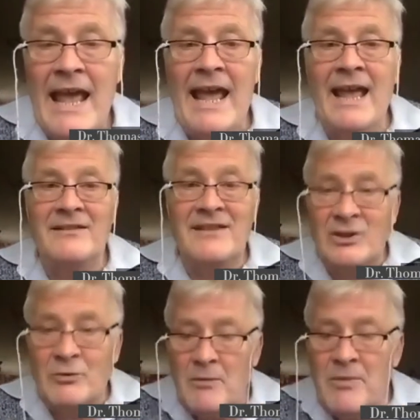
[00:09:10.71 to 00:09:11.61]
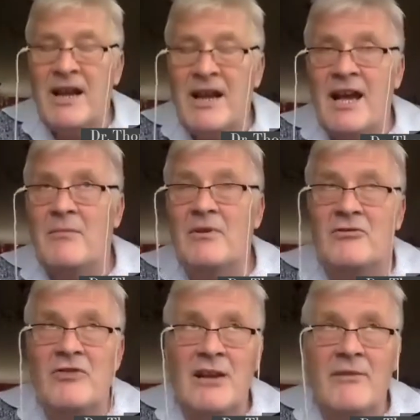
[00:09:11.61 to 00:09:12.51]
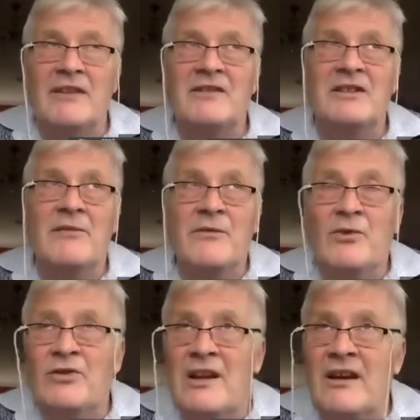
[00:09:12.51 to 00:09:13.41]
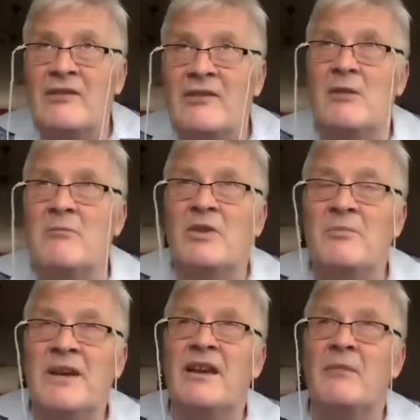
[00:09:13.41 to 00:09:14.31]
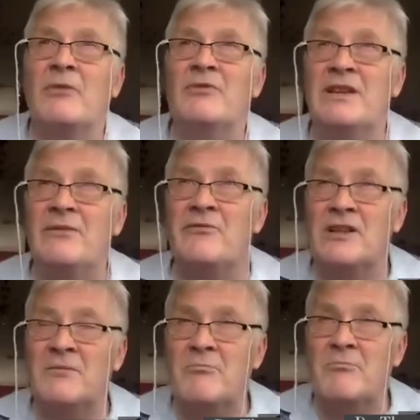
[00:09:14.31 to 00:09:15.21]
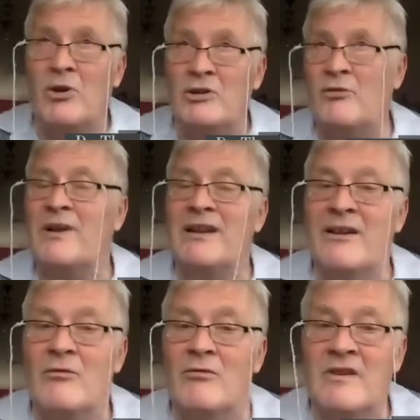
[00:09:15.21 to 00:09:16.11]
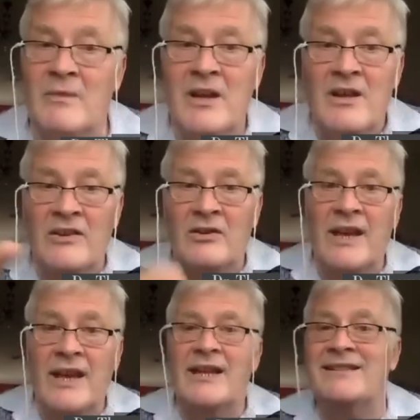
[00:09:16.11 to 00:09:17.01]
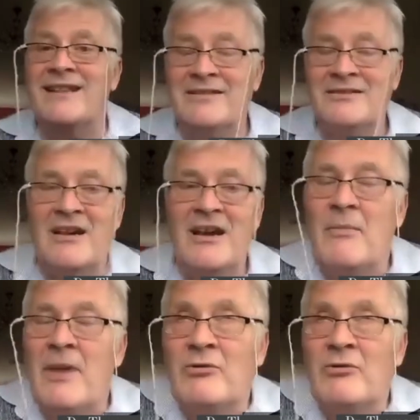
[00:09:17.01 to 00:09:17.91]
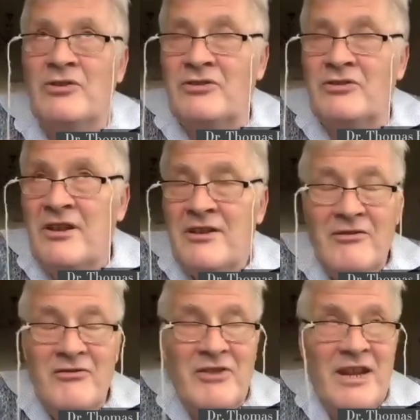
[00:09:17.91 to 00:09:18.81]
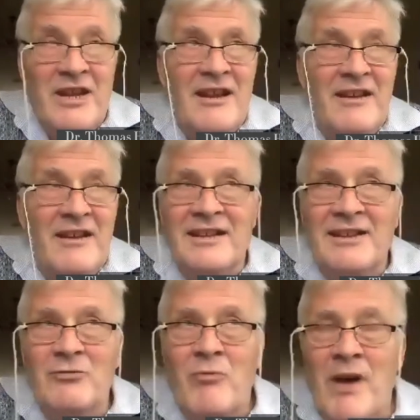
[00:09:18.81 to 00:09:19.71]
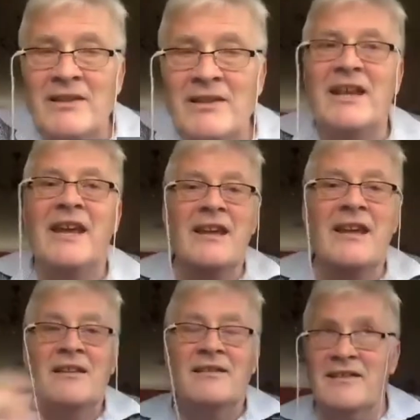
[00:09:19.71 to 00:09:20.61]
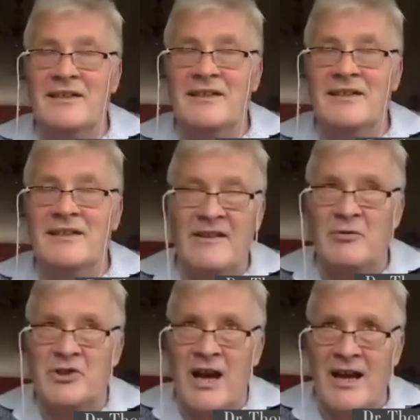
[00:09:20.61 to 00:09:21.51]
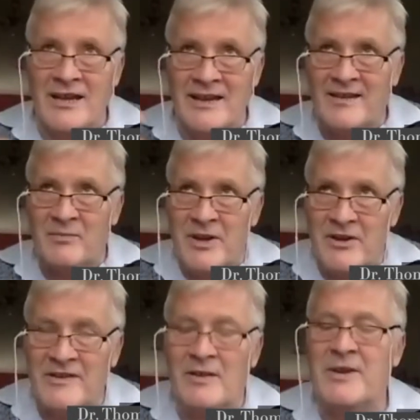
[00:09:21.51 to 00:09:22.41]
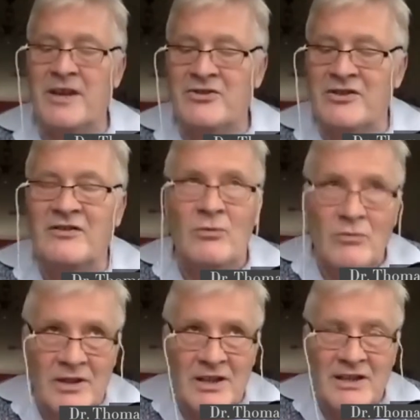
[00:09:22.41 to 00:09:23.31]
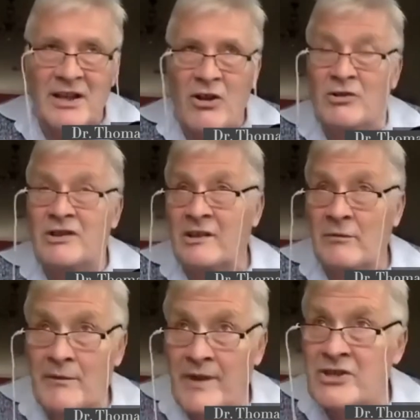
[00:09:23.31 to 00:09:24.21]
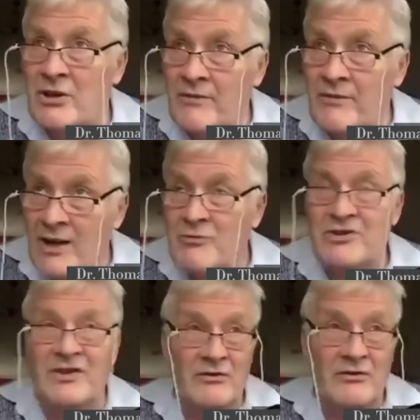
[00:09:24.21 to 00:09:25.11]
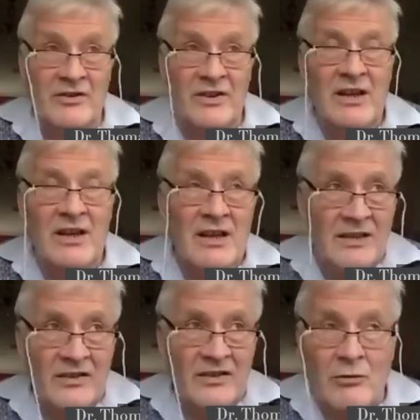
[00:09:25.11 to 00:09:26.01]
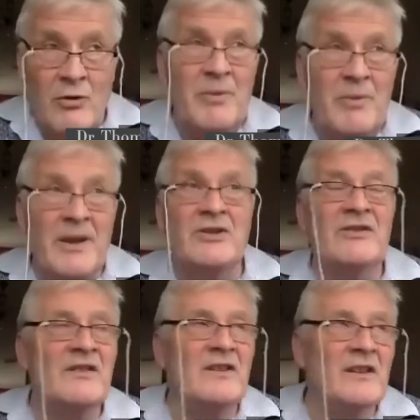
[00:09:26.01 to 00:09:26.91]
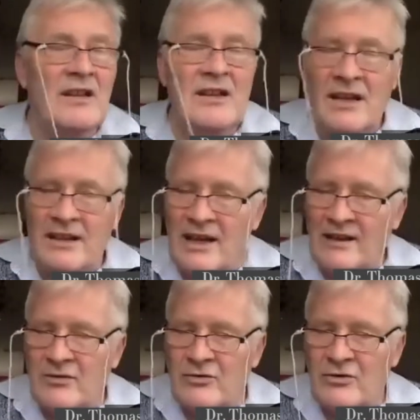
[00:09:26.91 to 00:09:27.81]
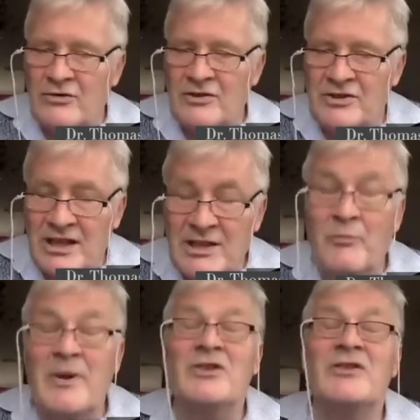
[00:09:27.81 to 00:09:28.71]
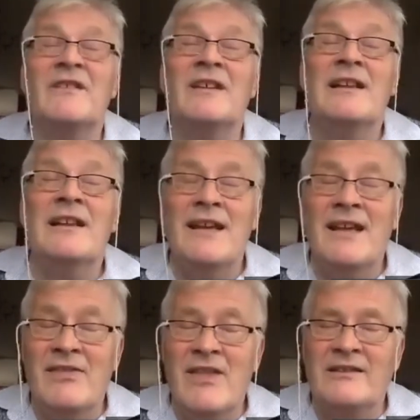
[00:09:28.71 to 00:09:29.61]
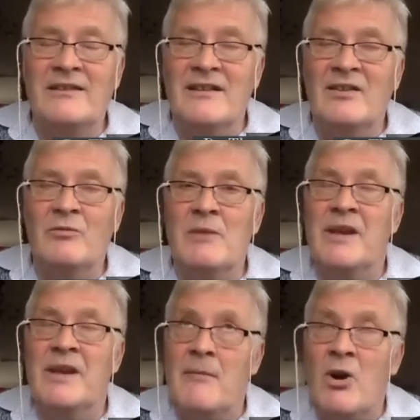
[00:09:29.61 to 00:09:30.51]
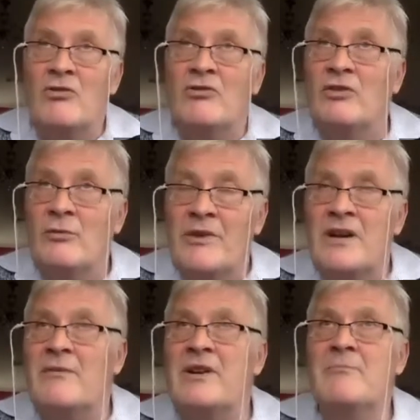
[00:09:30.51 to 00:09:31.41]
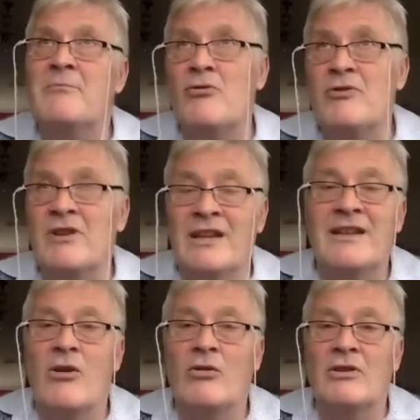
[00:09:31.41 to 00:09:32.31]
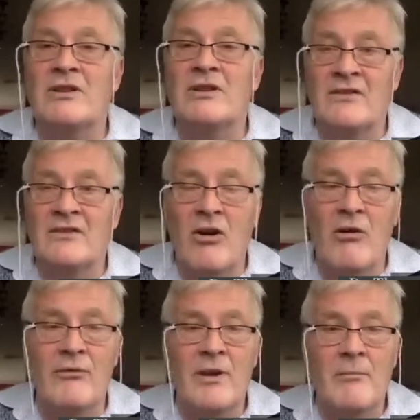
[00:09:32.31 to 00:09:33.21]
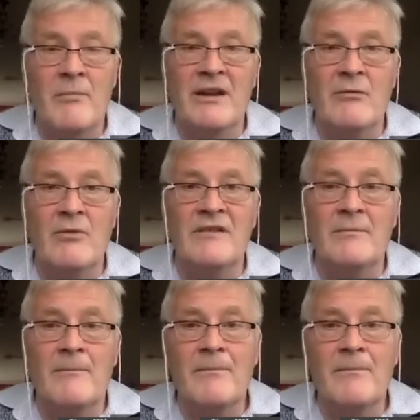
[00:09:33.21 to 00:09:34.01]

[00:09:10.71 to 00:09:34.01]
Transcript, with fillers: And that will become relevant in a few slides where I'll be speaking about different models of bilingualism. So again, at that time, I was not realizing that one day this kind of debates, which I experience as a PhD student in the context of aphasia, of language disorders, in stroke patients, in uh, other neurodegenerative patients, uh, that this will become also very, very important in the context of bilingualism.